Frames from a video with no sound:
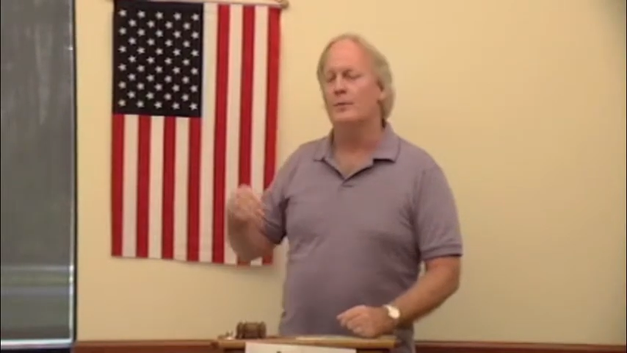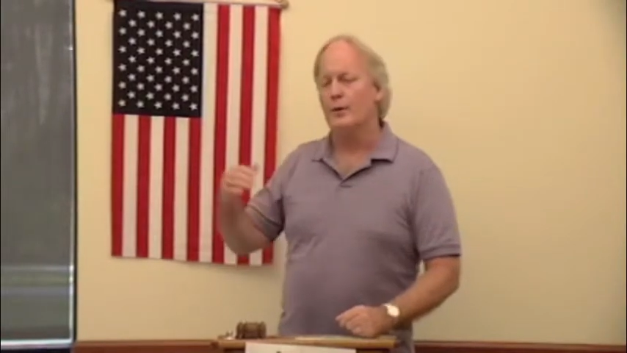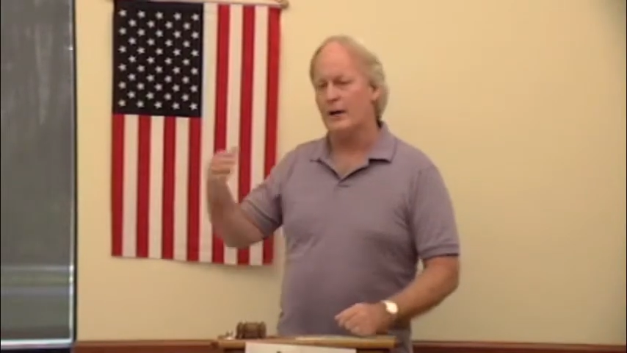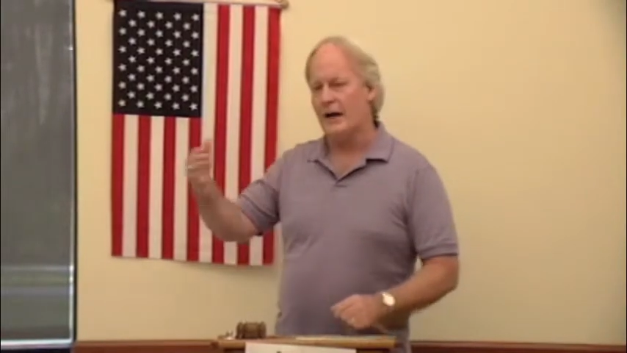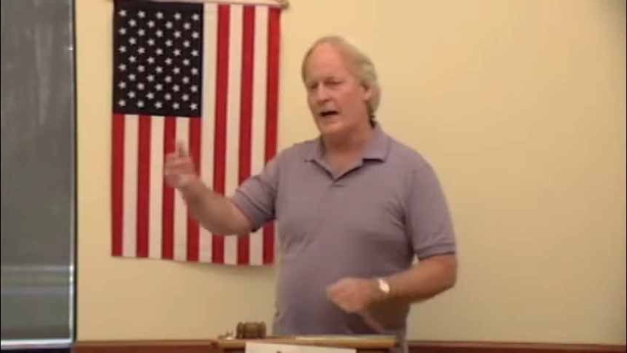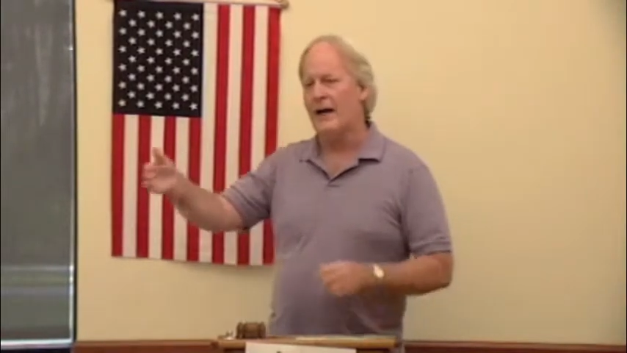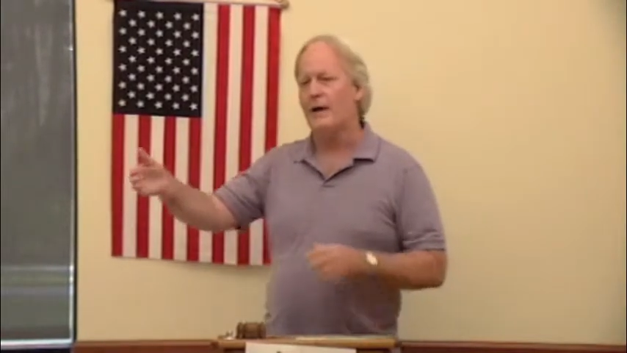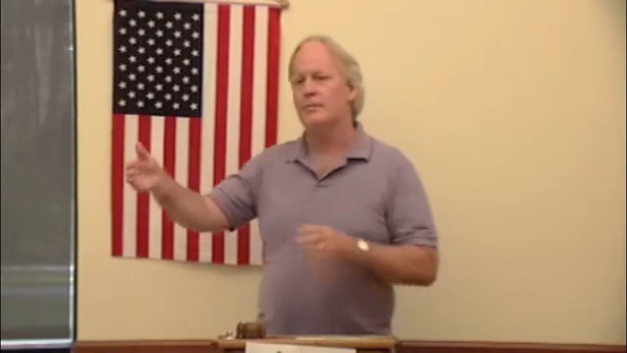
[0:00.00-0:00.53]

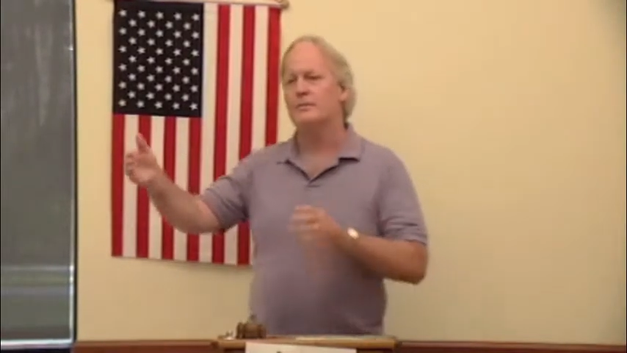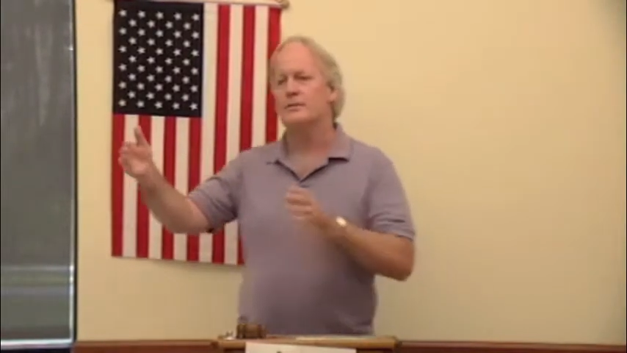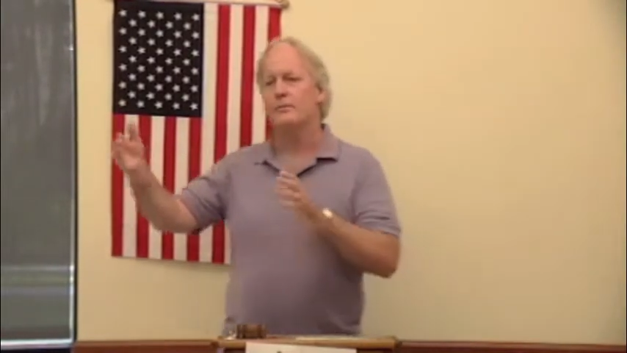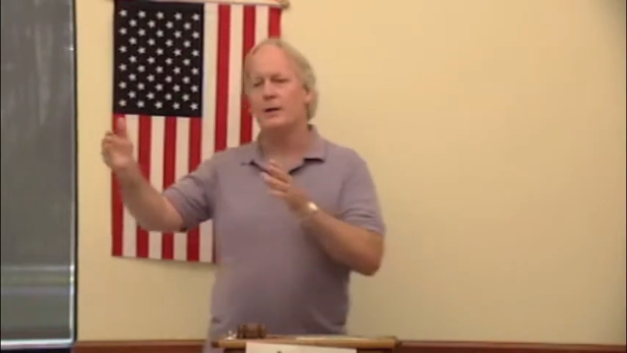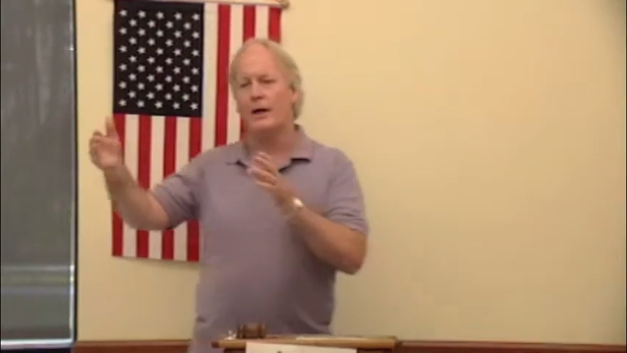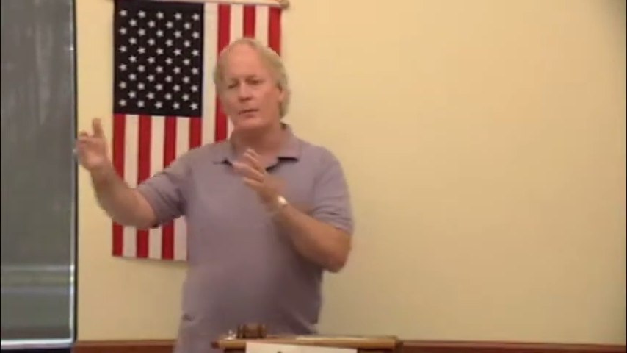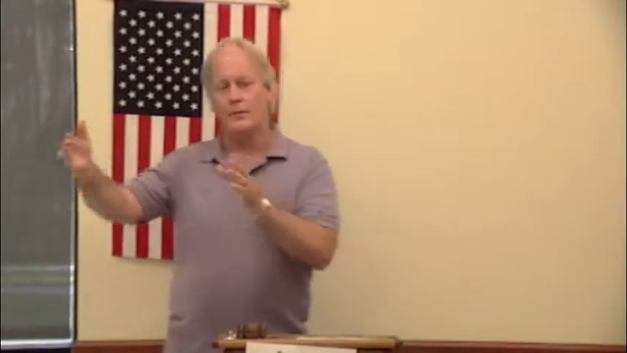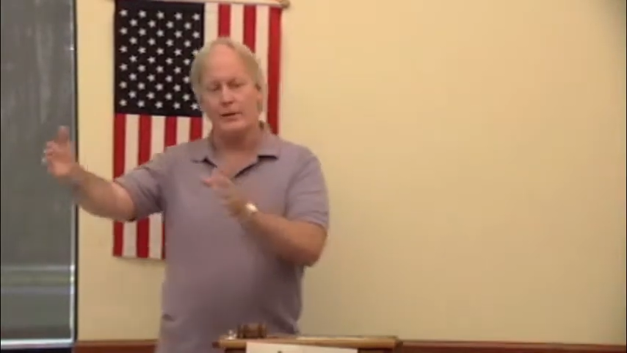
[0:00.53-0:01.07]
Perhaps
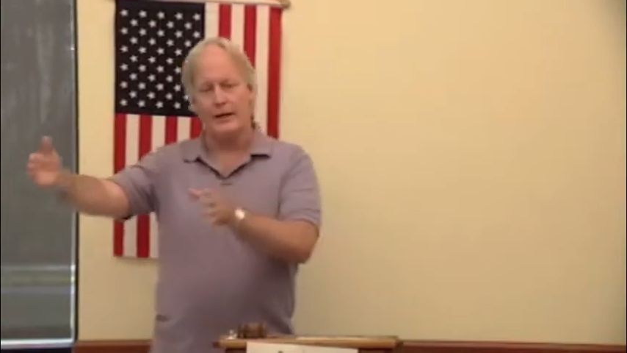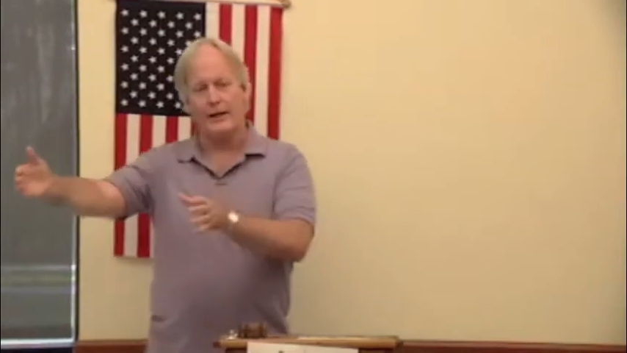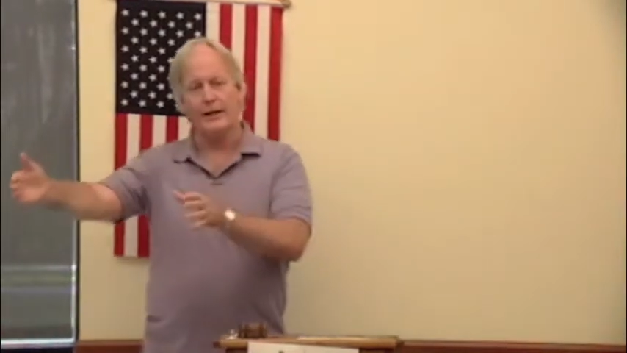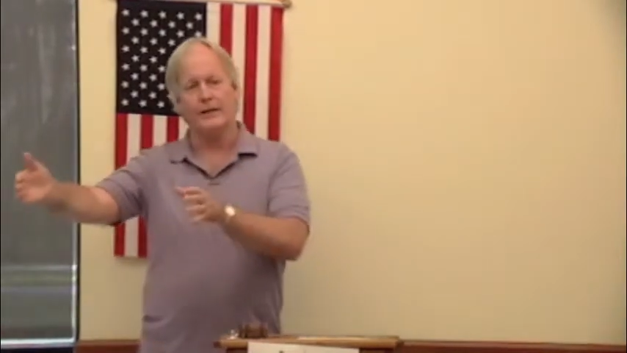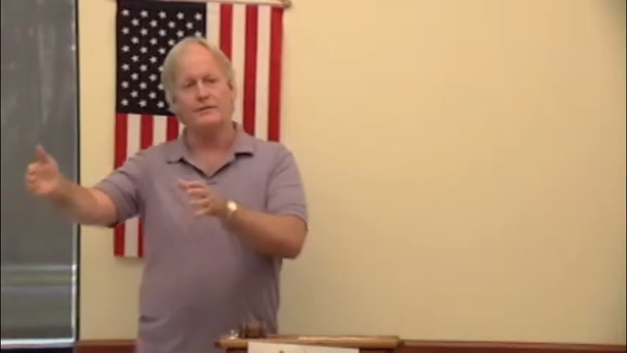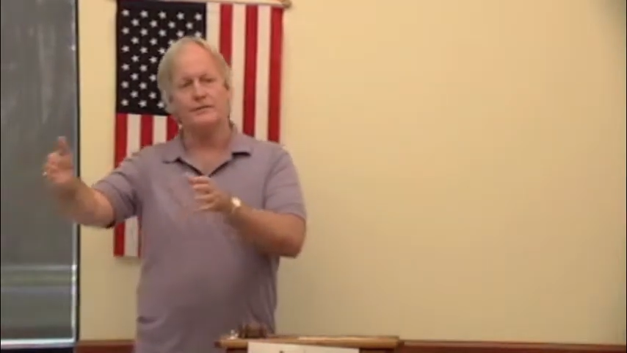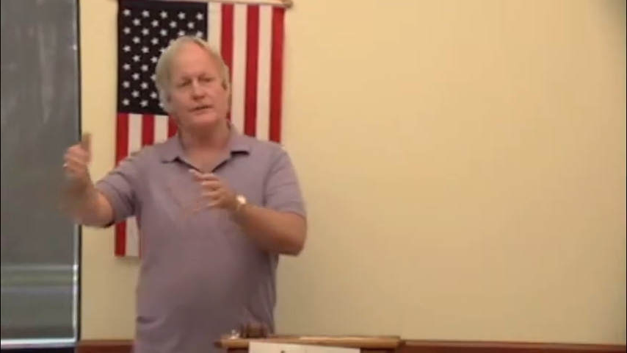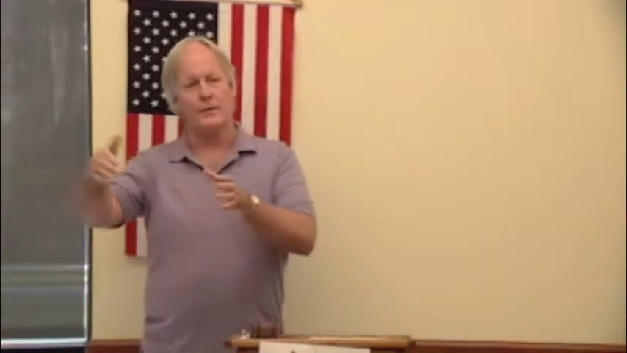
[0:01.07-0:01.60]
by
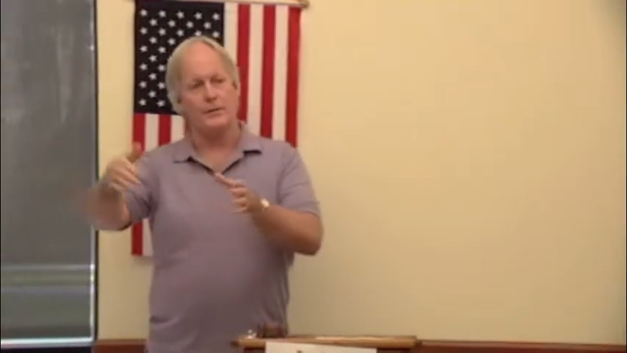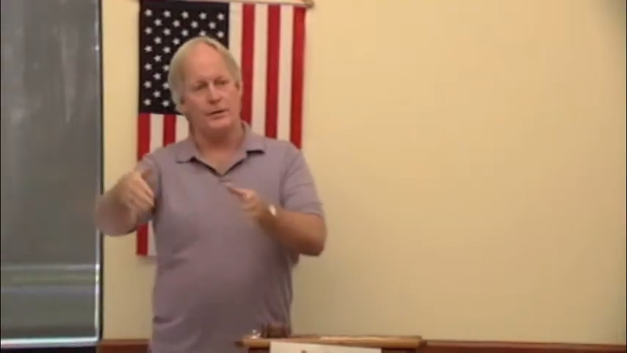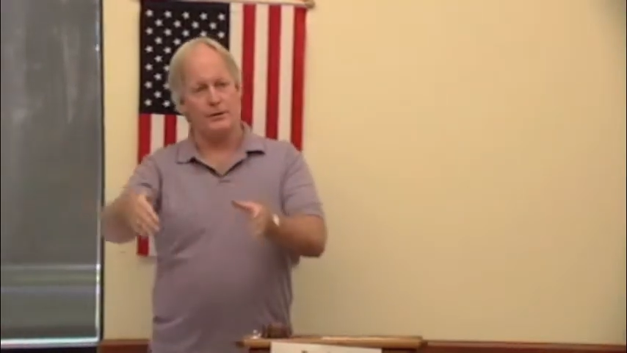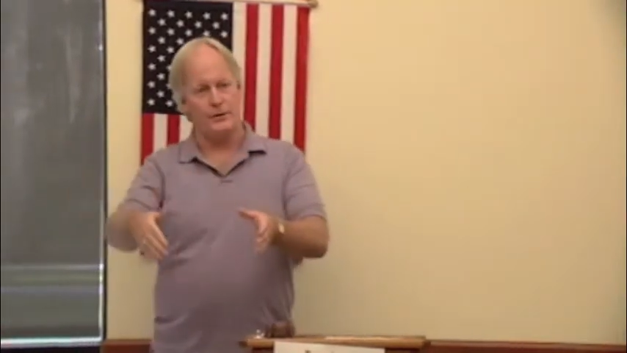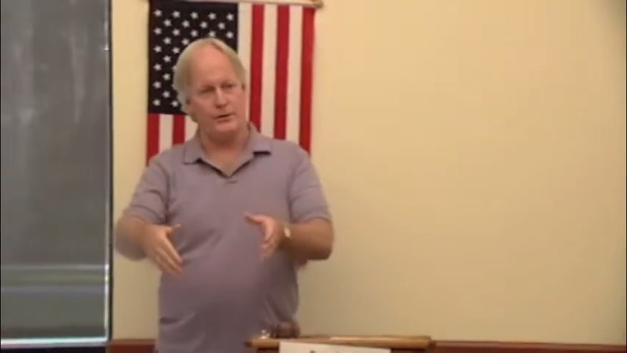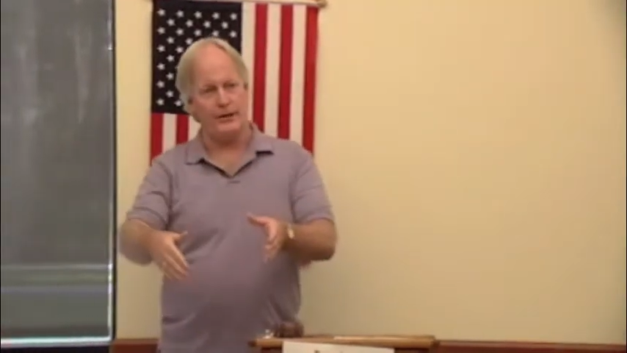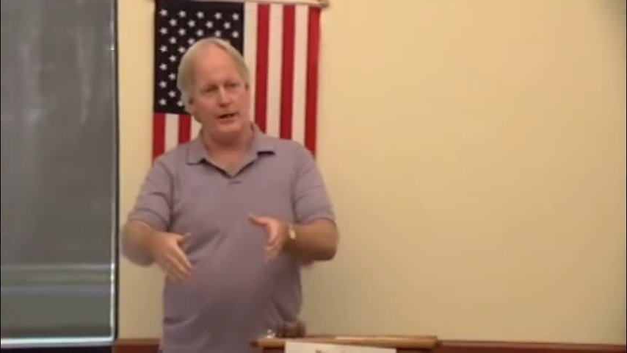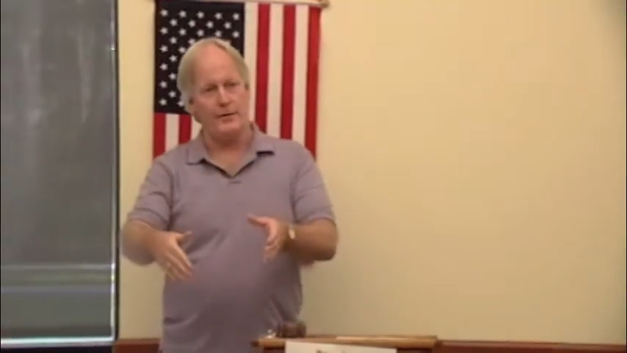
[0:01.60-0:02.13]
bringing someone
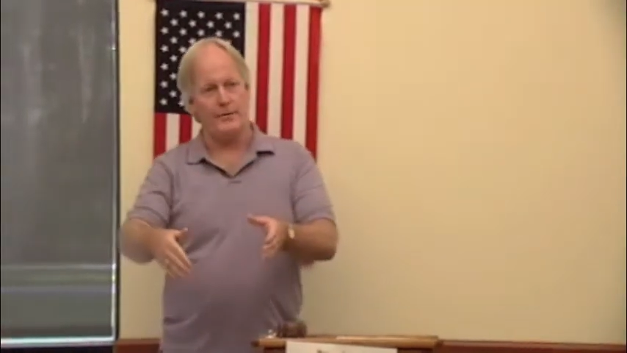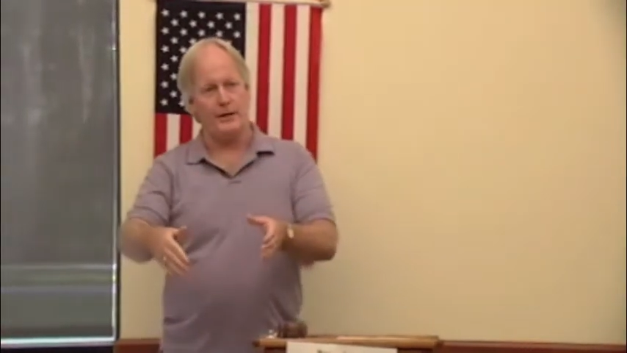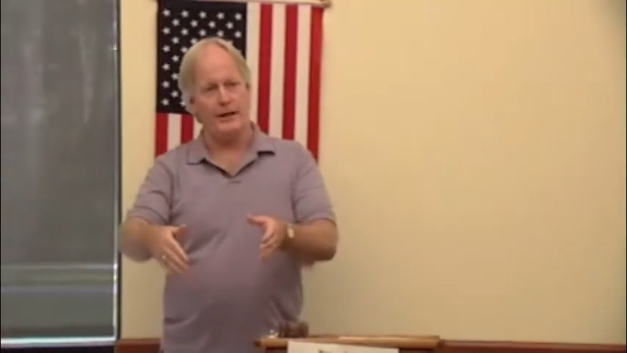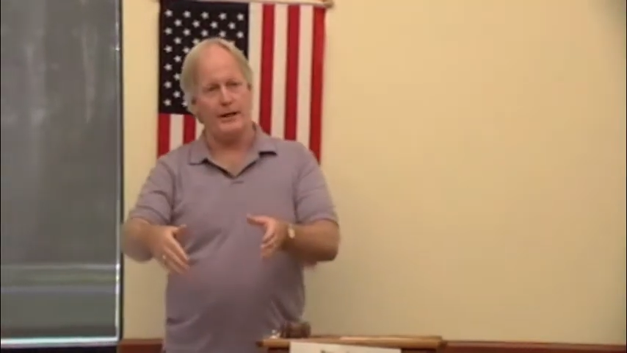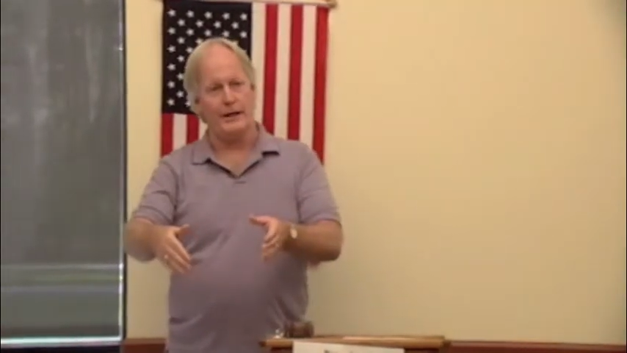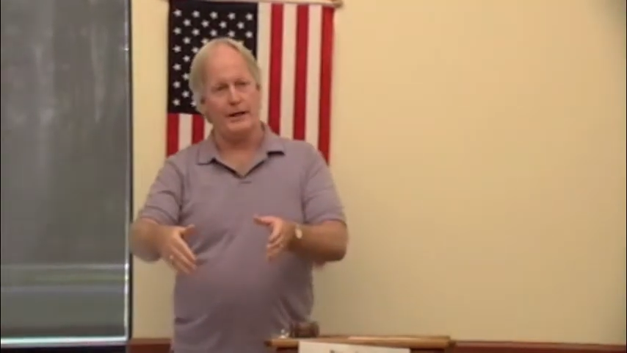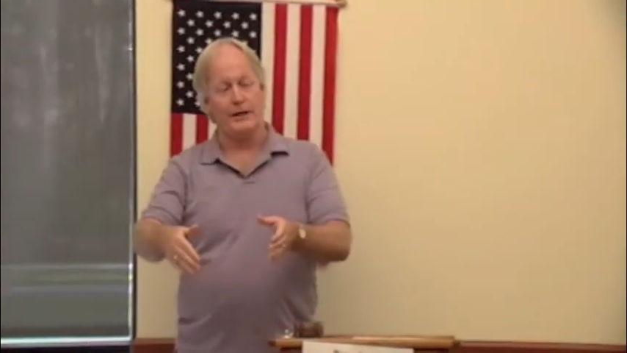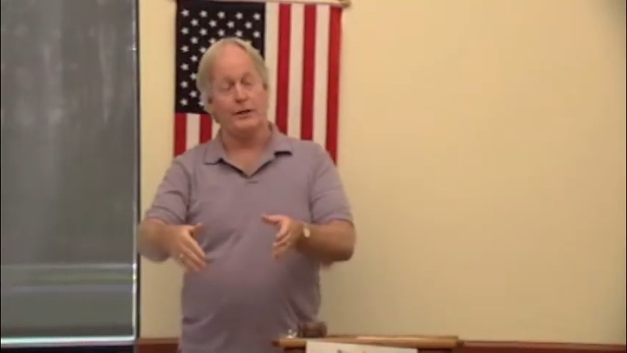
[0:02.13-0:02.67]
to that
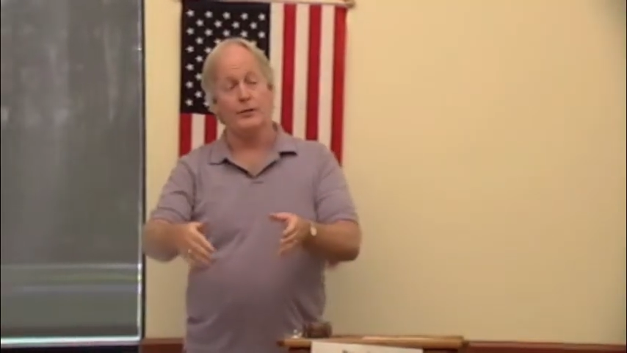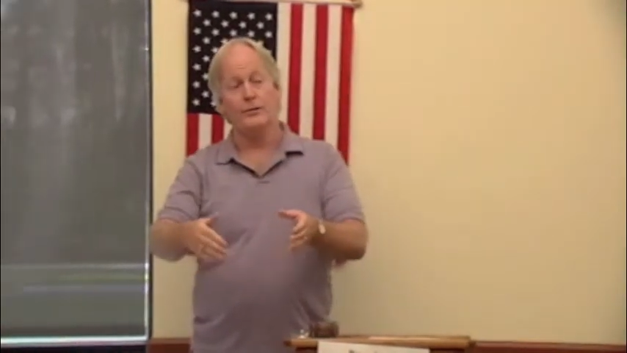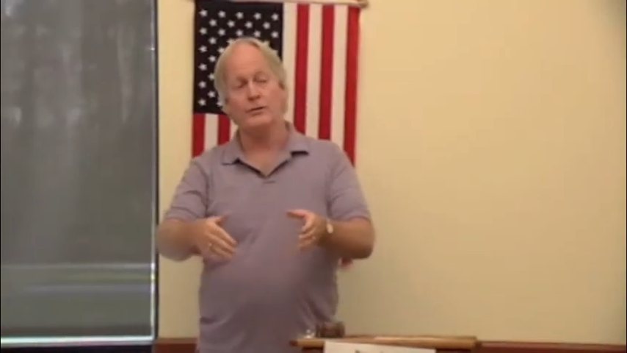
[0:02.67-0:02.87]
meeting,